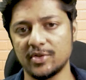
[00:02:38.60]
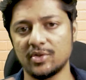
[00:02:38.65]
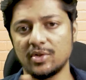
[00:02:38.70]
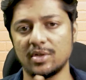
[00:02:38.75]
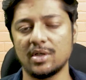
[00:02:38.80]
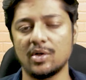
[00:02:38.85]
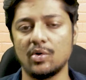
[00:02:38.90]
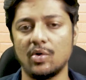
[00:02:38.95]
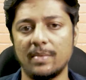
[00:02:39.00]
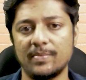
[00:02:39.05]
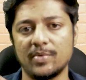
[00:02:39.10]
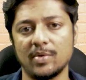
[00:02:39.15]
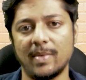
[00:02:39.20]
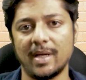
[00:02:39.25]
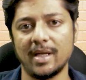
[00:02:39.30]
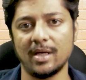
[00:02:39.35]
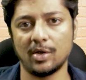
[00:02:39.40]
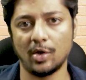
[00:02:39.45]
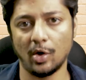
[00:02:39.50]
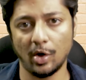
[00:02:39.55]
it's going to go up, you
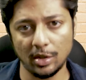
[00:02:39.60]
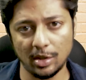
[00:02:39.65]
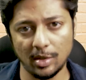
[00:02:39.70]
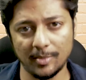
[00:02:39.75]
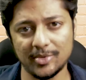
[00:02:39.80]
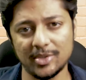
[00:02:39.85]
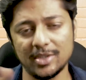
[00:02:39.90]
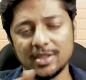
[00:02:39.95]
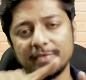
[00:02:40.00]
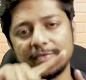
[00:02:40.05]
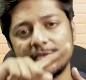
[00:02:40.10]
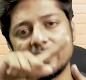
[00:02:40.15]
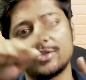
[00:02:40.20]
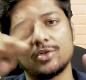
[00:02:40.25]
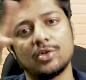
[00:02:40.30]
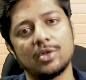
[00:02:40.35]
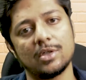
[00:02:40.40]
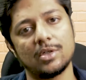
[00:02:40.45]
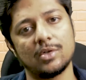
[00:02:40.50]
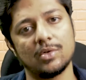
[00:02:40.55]
buy a call option. If it's
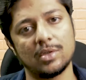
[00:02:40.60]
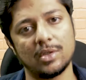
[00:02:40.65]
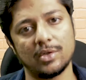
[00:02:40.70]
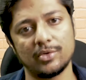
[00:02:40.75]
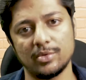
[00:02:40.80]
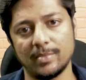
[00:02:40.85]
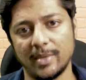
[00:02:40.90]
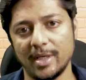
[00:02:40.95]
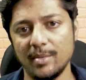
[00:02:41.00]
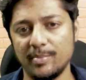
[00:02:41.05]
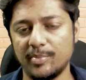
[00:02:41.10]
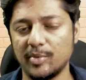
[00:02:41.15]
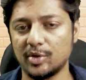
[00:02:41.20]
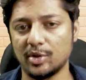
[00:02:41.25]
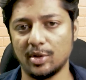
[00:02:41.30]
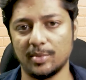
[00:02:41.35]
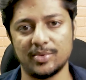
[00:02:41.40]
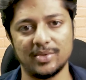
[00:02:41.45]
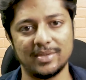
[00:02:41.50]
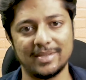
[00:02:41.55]
going to go down, you buy a put
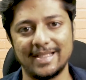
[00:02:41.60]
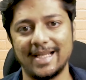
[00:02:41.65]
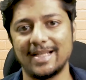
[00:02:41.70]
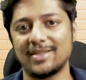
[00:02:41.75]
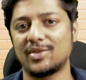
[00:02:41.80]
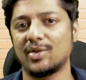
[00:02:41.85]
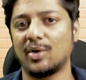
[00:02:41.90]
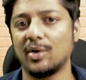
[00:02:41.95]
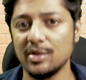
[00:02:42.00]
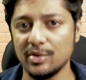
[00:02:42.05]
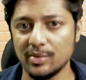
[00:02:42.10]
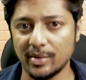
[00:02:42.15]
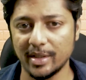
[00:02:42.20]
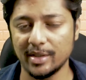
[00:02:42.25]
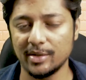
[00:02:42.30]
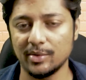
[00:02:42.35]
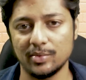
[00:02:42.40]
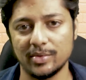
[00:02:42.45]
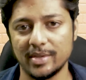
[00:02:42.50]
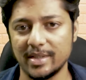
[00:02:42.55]
option. That's all you
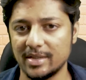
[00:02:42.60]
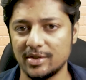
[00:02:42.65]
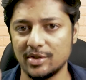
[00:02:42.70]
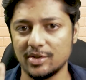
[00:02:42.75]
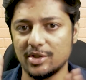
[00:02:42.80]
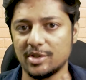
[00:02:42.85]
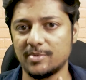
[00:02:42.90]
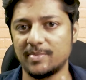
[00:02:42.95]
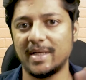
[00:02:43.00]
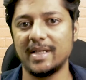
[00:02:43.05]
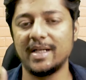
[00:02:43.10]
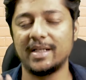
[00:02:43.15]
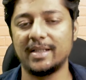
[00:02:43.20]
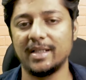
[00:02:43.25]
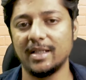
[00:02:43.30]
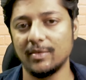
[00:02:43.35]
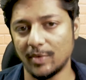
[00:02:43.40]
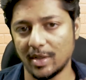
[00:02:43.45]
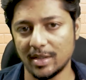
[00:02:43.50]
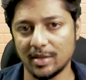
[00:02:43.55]
can do. You're just
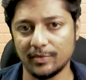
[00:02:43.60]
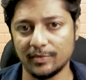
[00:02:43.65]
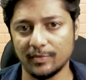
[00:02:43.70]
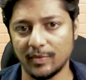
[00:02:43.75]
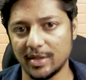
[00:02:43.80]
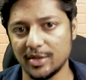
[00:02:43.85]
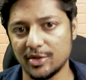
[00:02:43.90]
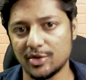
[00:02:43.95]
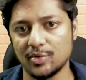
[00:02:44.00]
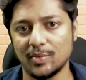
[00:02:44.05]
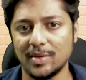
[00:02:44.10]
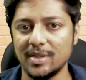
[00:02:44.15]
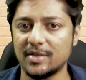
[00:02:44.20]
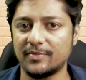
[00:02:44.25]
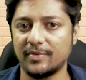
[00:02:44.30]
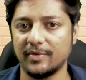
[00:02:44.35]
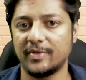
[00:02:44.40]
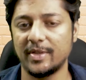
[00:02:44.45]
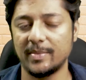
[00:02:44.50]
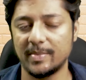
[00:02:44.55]
predicting 1:1, it's
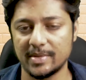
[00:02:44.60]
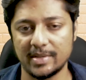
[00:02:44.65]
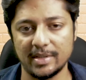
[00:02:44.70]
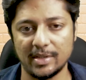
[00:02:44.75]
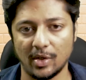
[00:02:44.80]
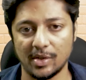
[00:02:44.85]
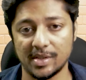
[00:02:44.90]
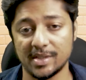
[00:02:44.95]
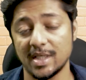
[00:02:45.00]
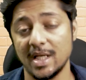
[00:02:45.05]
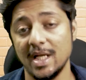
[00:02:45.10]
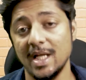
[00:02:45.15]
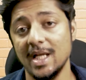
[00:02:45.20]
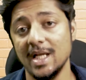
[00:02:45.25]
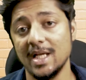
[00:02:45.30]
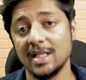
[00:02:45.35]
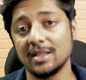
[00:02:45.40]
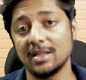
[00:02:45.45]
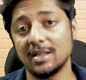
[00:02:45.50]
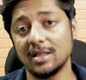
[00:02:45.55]
50% odds.
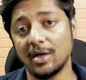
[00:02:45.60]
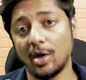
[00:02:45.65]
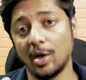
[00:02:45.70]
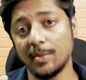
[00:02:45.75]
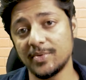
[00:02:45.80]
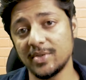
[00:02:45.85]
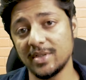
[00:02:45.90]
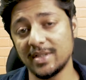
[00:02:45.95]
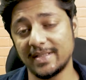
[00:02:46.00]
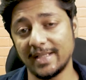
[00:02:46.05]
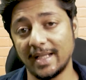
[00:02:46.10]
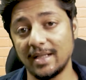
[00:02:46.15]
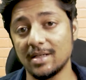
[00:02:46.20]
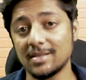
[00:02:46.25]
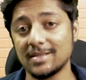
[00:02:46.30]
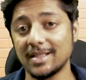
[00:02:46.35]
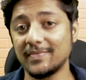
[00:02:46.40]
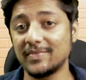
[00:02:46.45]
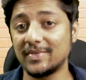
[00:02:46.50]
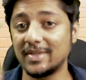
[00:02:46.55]
The option
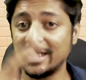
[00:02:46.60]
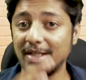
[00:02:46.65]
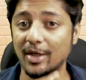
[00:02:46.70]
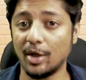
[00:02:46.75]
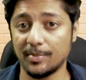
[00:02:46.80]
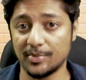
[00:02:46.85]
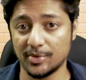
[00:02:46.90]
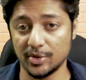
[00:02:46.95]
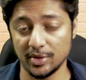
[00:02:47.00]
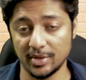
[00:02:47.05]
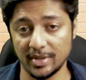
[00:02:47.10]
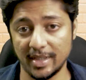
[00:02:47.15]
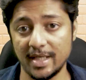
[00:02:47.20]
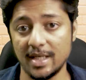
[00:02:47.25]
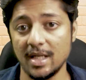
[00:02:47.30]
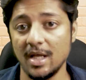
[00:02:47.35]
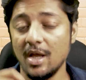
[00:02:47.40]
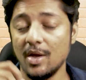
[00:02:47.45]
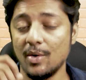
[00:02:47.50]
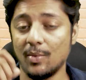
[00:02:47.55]
sellers have three options,
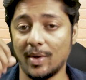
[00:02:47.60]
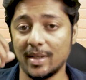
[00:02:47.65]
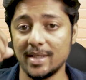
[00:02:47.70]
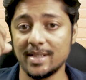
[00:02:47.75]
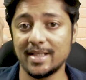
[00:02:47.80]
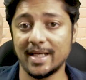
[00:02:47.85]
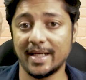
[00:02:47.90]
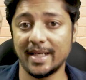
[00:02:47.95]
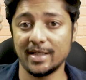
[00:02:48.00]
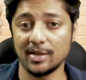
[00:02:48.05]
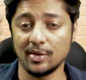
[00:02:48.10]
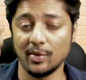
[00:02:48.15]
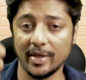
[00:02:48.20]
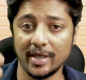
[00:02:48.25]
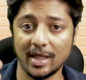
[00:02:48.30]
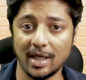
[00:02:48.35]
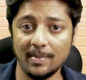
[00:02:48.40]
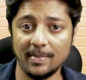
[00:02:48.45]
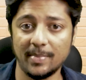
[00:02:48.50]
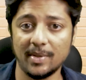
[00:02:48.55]
right? One is again
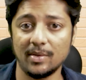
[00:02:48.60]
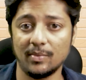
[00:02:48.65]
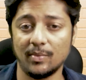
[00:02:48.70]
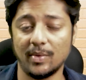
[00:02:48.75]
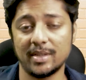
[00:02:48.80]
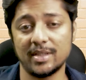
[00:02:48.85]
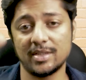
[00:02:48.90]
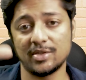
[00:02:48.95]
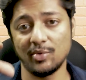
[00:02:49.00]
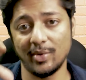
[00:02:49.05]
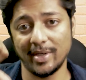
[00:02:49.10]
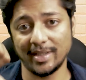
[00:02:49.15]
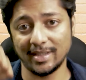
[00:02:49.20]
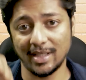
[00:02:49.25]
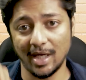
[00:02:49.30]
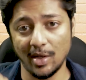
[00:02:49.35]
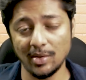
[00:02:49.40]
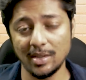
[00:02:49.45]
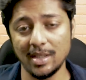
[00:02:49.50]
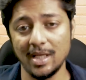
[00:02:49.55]
going up, one is going
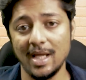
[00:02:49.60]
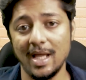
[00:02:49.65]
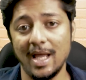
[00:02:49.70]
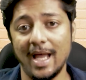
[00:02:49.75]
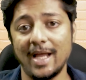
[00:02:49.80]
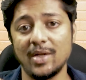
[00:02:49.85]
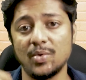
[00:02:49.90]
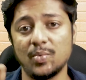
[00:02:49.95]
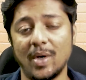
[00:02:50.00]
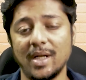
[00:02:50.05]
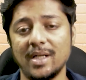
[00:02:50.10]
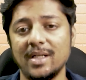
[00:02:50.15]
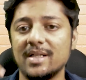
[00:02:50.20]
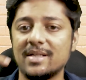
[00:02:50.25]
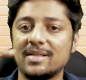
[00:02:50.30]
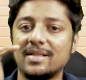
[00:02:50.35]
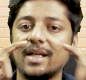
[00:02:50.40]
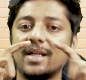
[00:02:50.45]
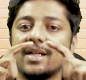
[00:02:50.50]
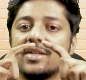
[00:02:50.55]
down, and one is that